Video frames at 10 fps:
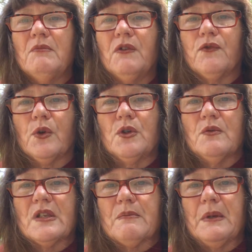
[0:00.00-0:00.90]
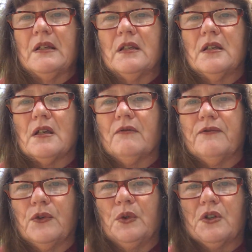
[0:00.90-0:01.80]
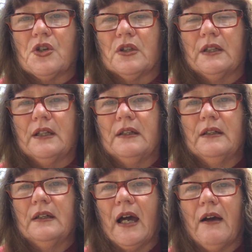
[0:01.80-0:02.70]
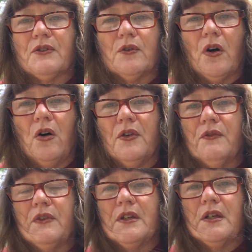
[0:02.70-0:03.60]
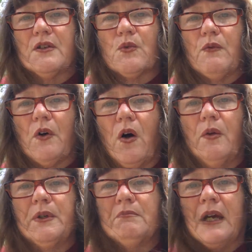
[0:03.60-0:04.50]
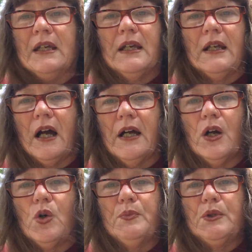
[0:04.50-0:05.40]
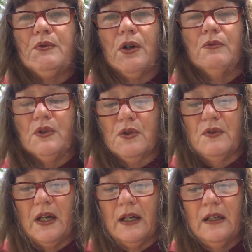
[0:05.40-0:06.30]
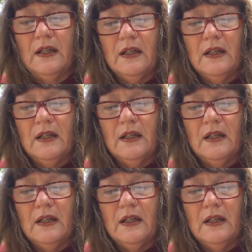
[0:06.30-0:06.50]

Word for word: before you spend it foolishly. After all the videos we've all been making, I hope you don't do that.